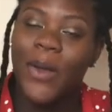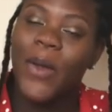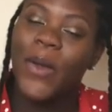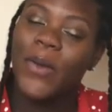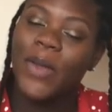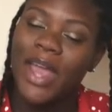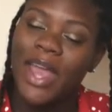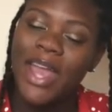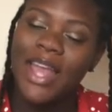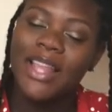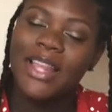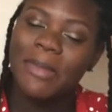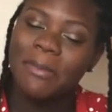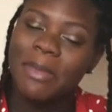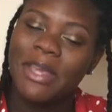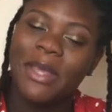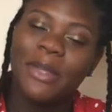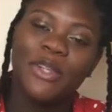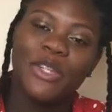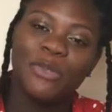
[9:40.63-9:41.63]
okay, let
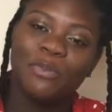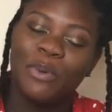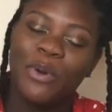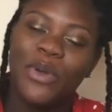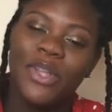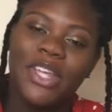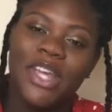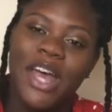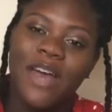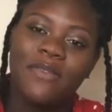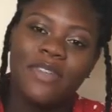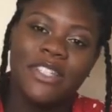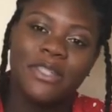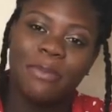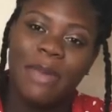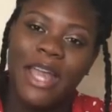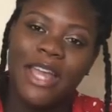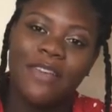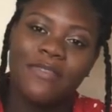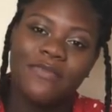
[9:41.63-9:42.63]
me just pull the covers
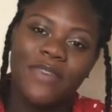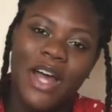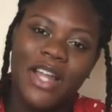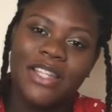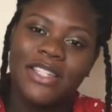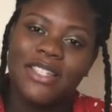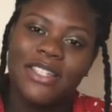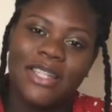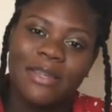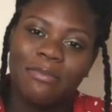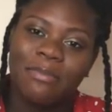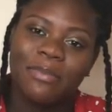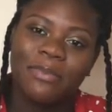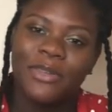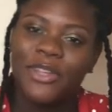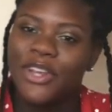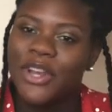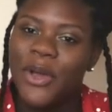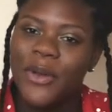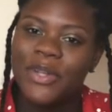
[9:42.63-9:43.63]
back and fall asleep,
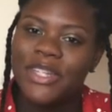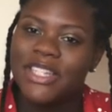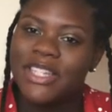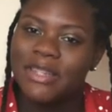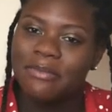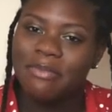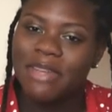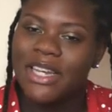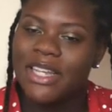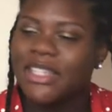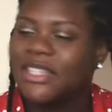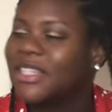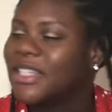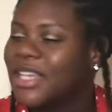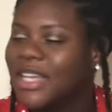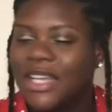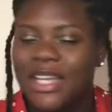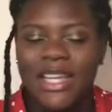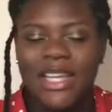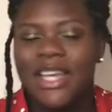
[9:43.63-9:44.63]
you know, in 10 minutes.
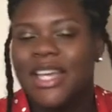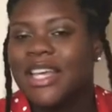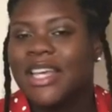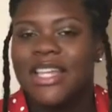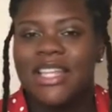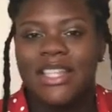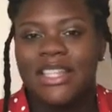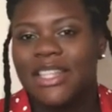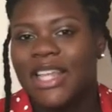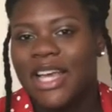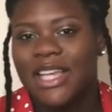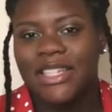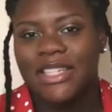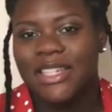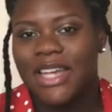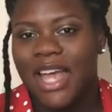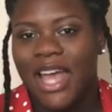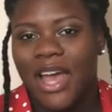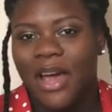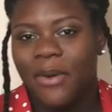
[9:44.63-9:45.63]
That's
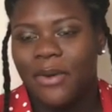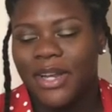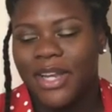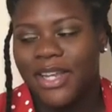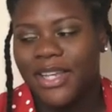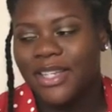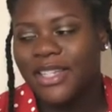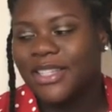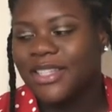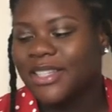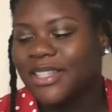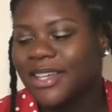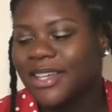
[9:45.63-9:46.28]
not how it is.